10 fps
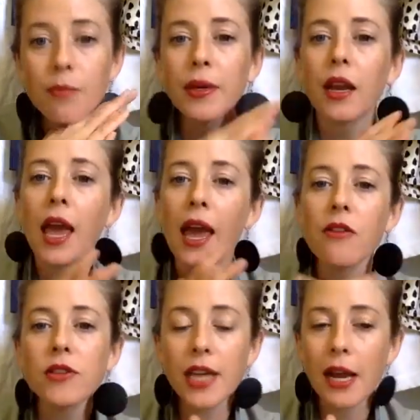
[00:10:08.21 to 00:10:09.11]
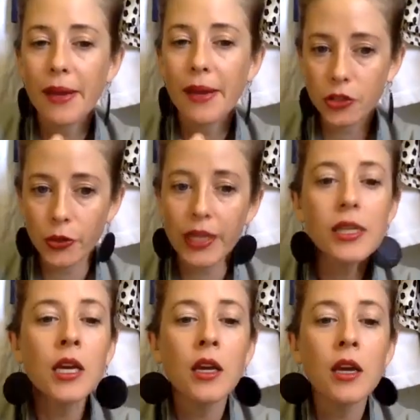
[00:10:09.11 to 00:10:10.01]
but every time I do it,
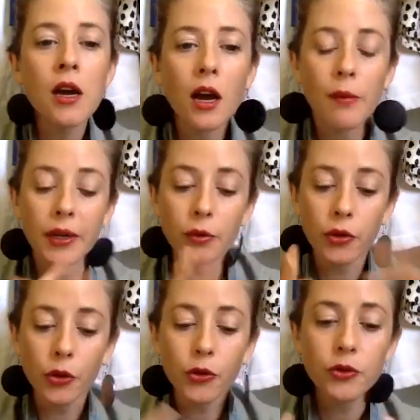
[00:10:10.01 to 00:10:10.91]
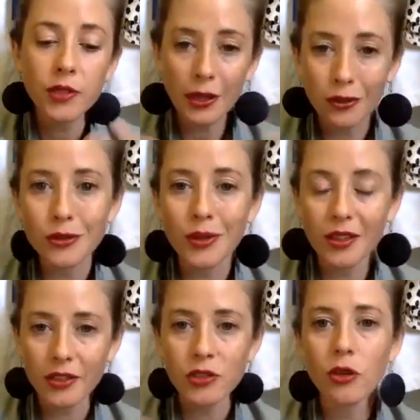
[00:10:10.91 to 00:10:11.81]
and I will go through cycles with this.